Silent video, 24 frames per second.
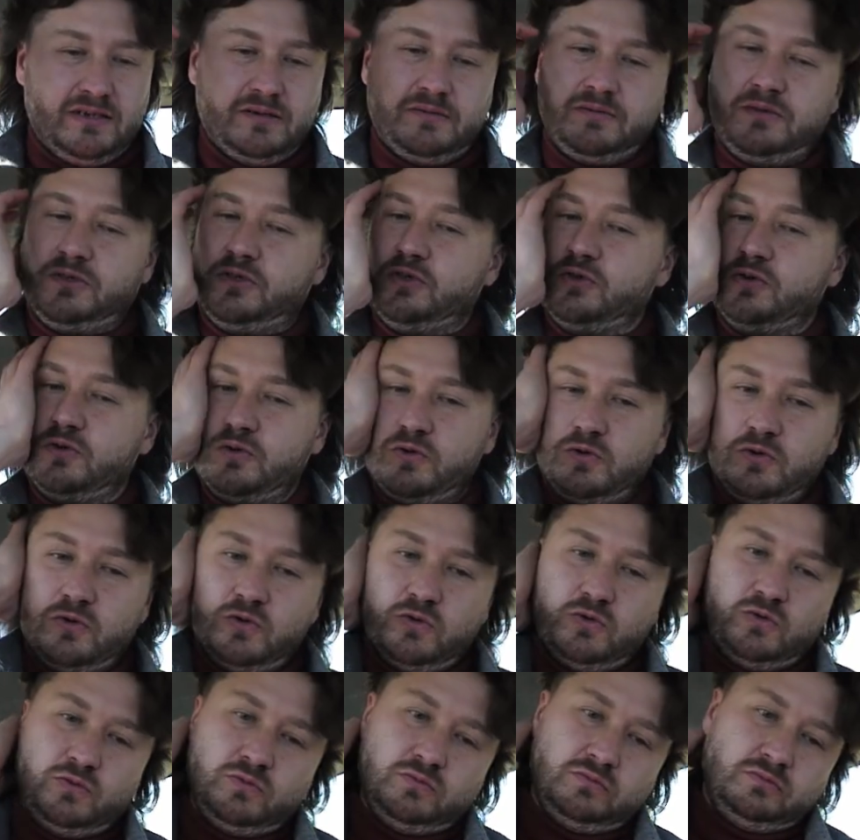
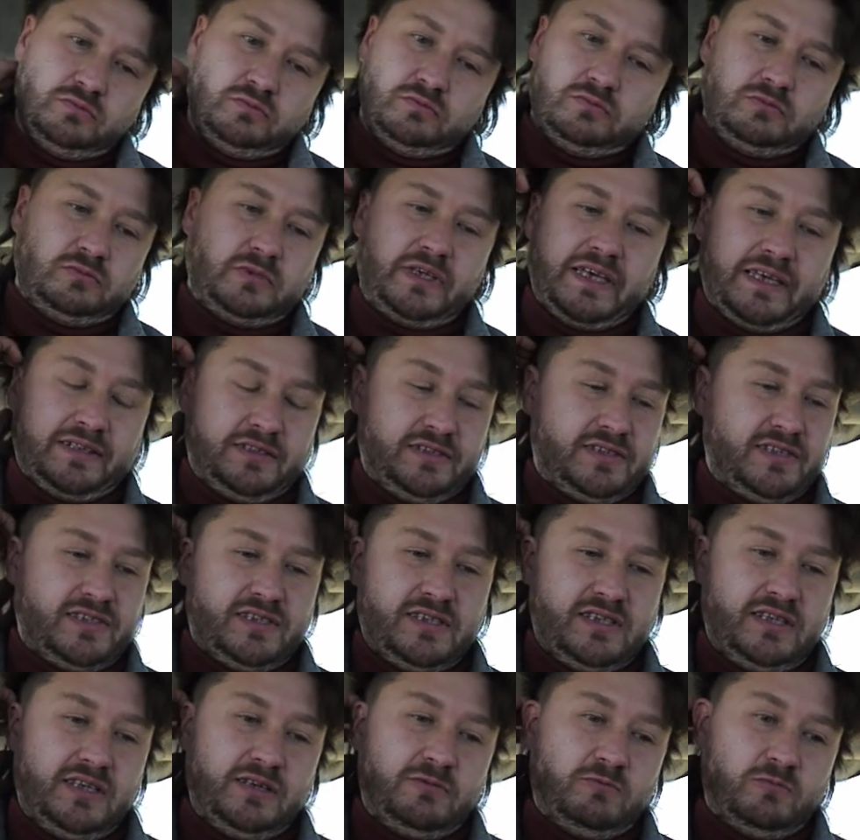You can
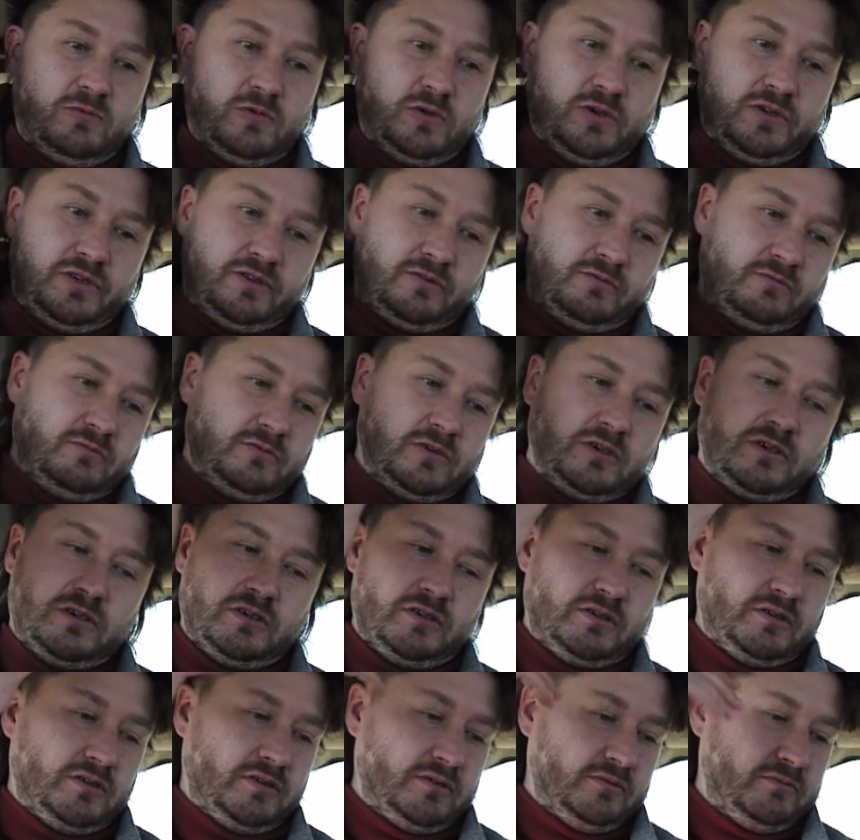see what
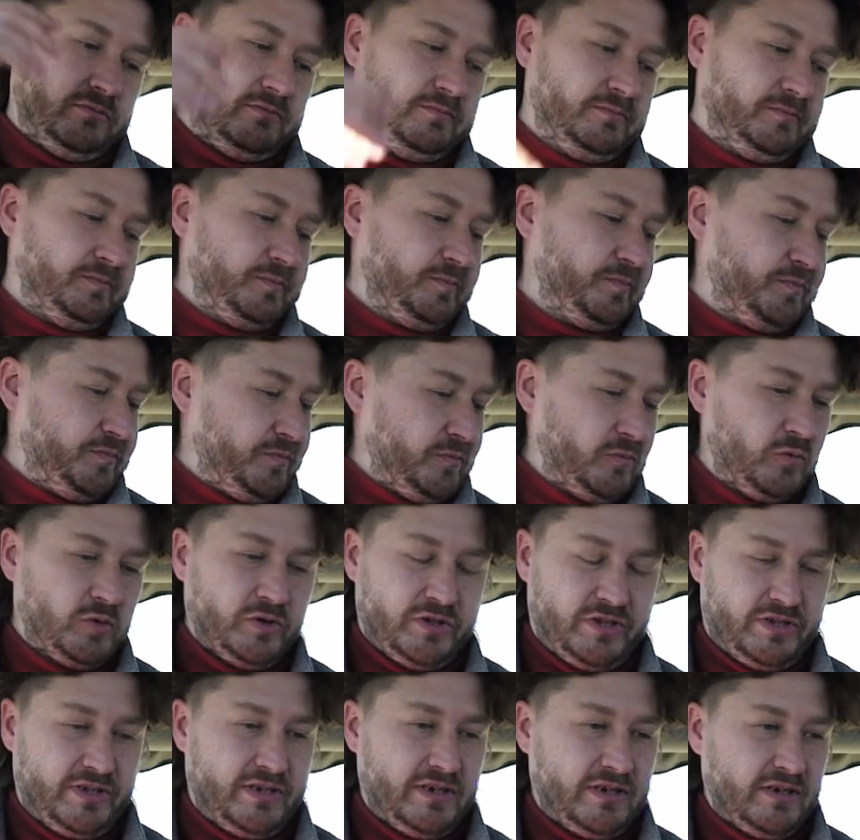
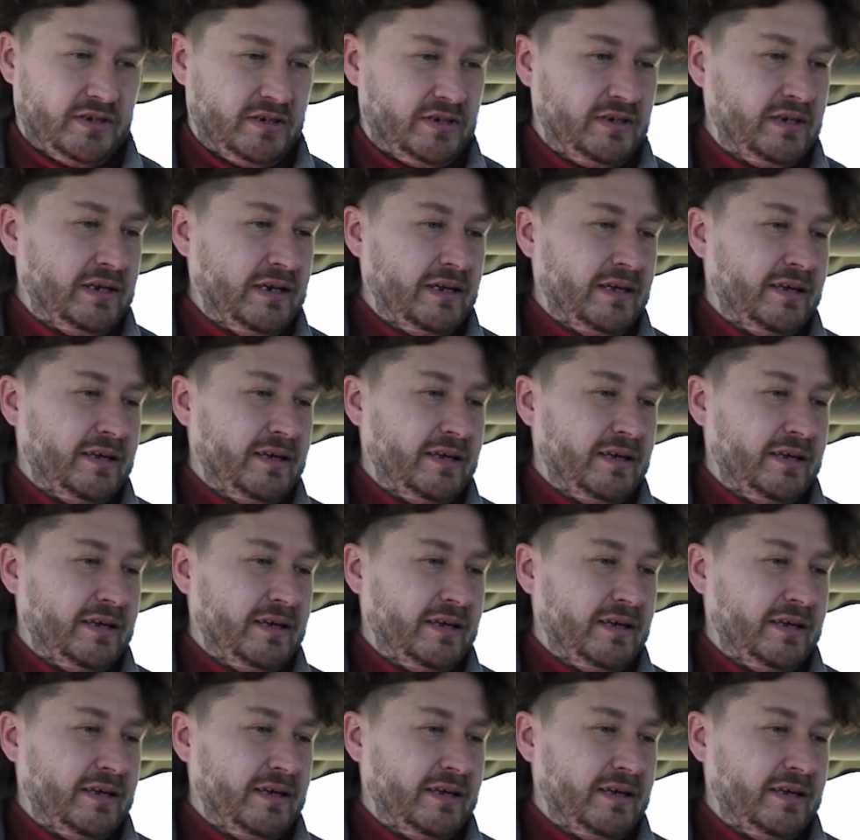was done